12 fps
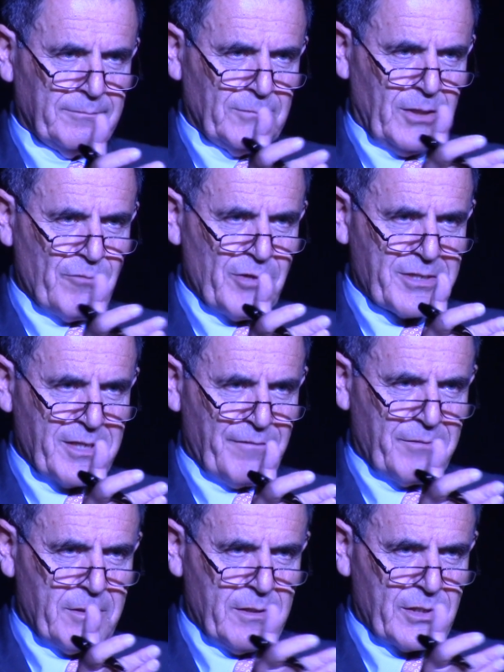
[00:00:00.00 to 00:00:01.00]
he
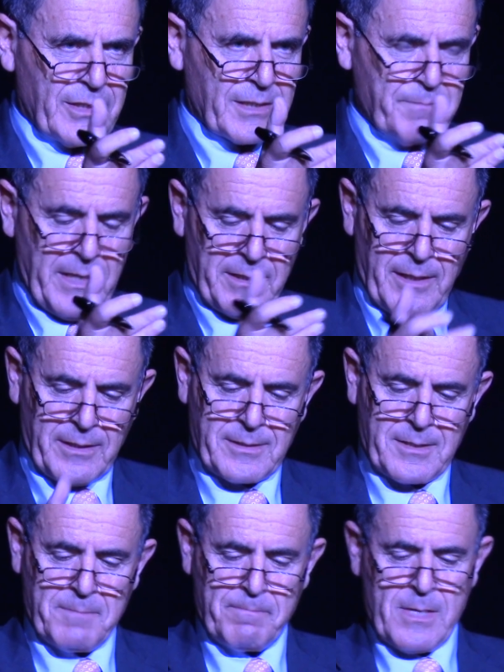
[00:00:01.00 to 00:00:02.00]
received 6 mandates.